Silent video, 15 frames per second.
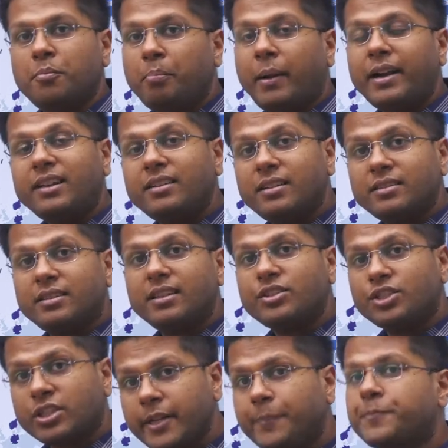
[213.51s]
but the
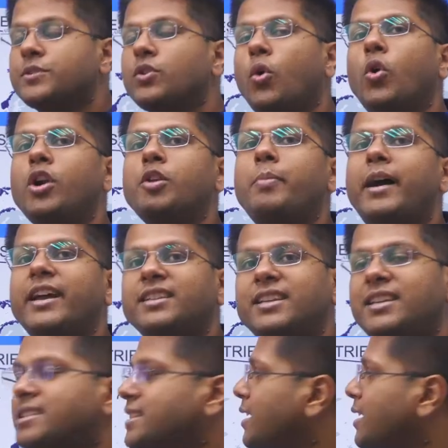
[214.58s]
ships owned by these